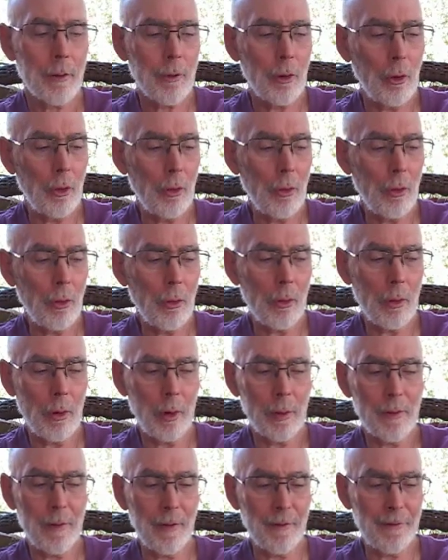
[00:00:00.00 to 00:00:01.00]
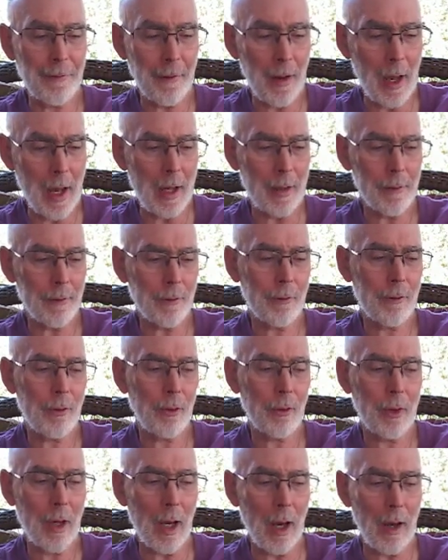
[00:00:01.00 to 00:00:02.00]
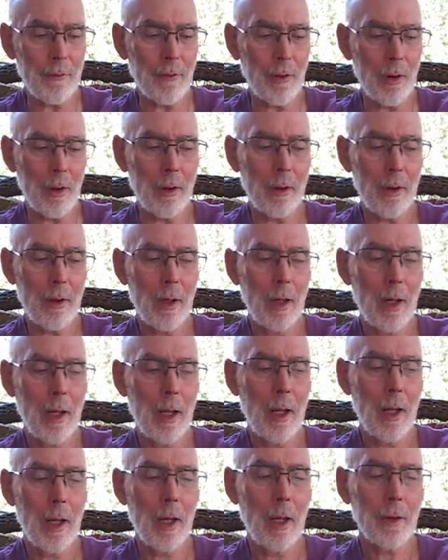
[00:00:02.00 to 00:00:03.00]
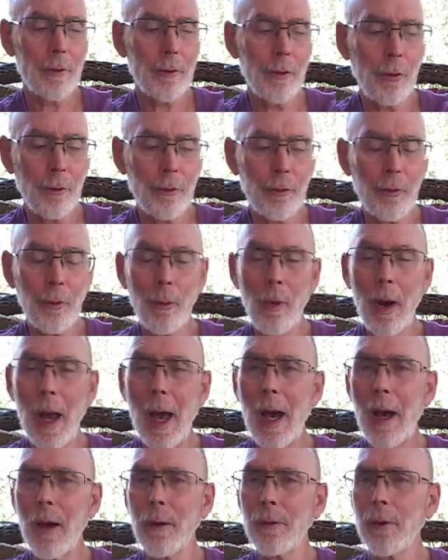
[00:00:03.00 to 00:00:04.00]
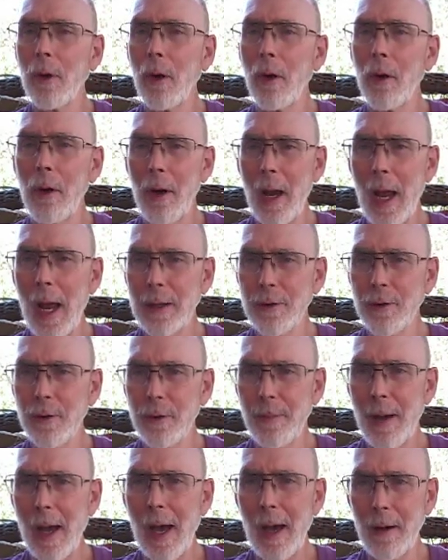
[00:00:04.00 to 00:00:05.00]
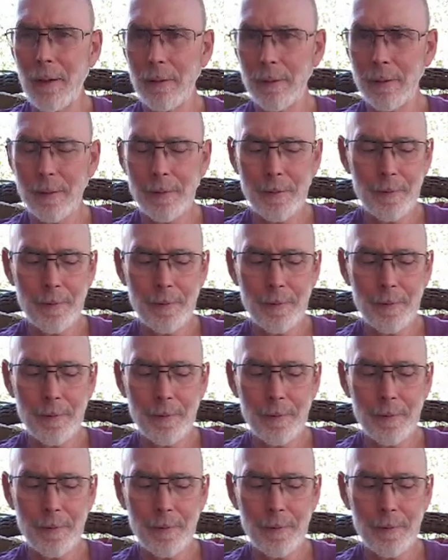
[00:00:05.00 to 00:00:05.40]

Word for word: to defend, to cover, to surround, or hedge about.